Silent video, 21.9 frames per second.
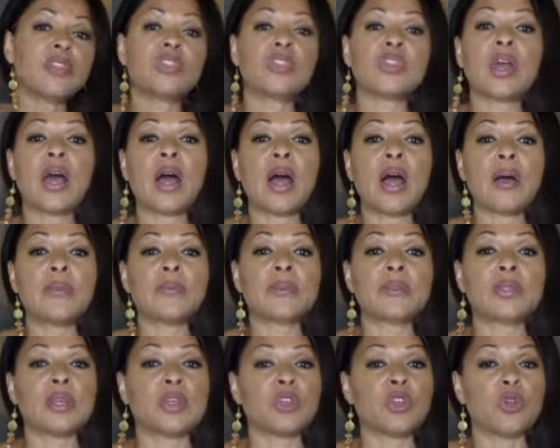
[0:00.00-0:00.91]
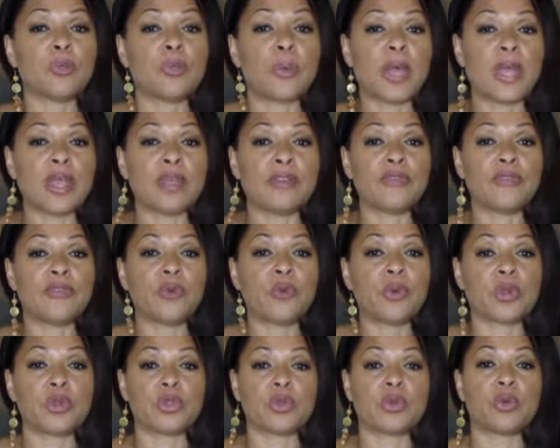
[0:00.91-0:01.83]
jobs that you're paid
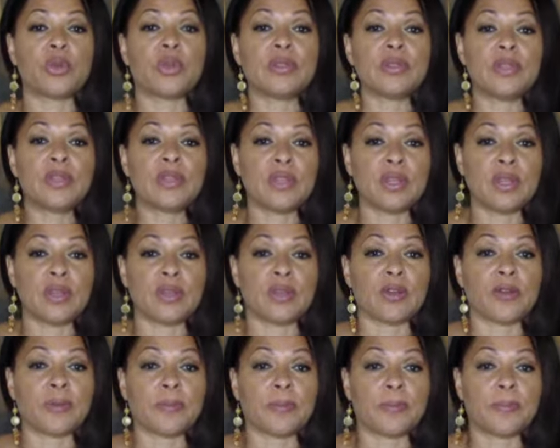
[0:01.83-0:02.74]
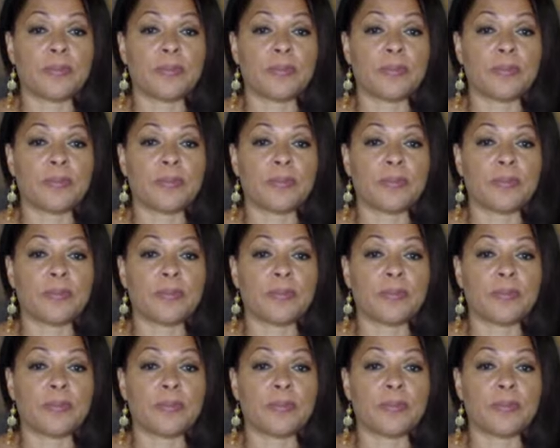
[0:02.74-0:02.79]
for during the year.